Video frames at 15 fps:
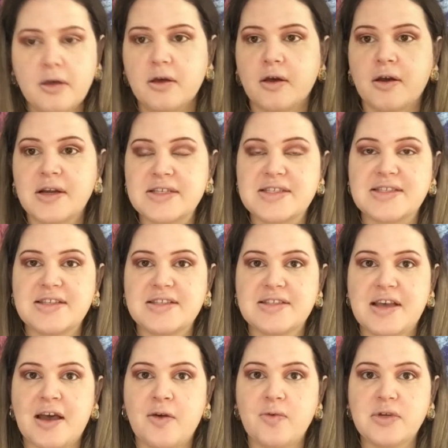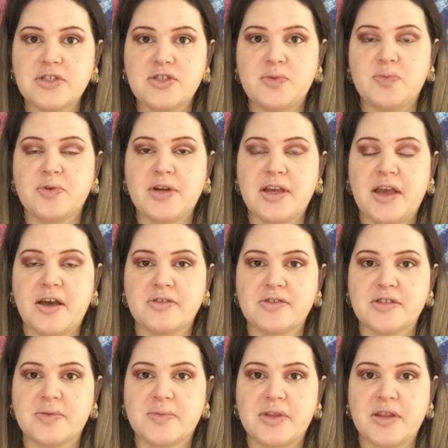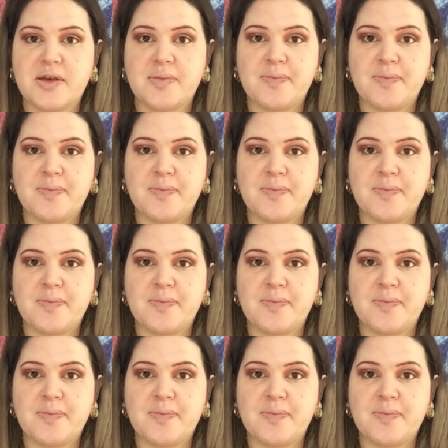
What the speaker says: Alright, since I want to bring out some of the